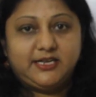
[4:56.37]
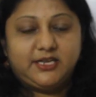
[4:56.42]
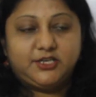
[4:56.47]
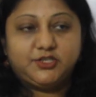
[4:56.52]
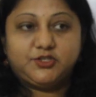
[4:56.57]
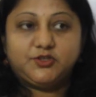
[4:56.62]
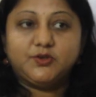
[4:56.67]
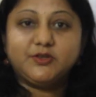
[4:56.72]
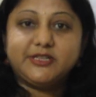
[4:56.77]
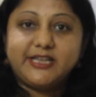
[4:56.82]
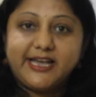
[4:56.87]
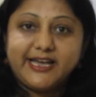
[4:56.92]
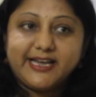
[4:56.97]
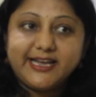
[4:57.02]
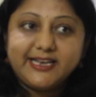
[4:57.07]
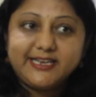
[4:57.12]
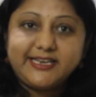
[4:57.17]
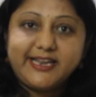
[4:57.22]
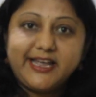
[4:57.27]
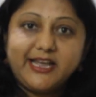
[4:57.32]
So they
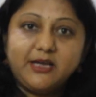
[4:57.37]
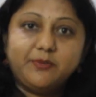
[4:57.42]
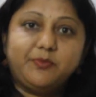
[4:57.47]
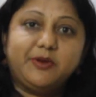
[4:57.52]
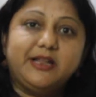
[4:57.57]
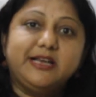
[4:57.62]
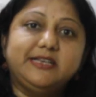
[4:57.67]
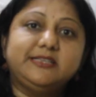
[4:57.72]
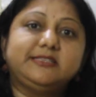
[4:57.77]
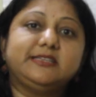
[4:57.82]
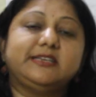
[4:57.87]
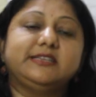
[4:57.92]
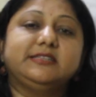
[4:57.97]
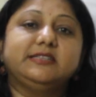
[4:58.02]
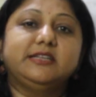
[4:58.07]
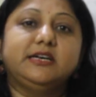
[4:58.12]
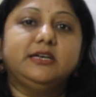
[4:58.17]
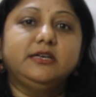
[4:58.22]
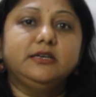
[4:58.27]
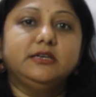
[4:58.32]
can take place in
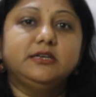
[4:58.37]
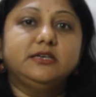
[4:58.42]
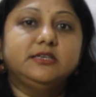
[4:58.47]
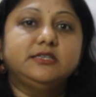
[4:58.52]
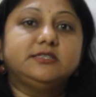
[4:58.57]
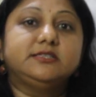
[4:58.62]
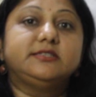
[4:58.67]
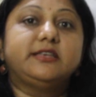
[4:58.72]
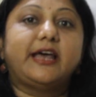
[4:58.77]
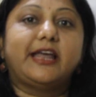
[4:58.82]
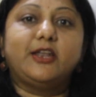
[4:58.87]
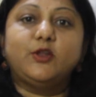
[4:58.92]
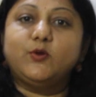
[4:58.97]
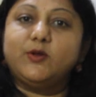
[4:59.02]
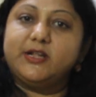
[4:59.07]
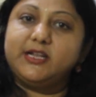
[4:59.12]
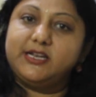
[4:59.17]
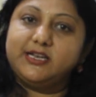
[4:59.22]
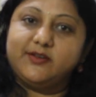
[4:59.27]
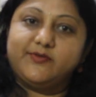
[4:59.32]
the
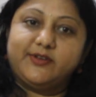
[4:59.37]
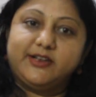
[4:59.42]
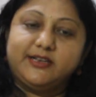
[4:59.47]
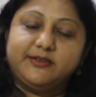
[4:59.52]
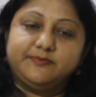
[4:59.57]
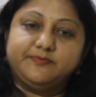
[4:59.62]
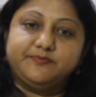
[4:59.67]
cellular level.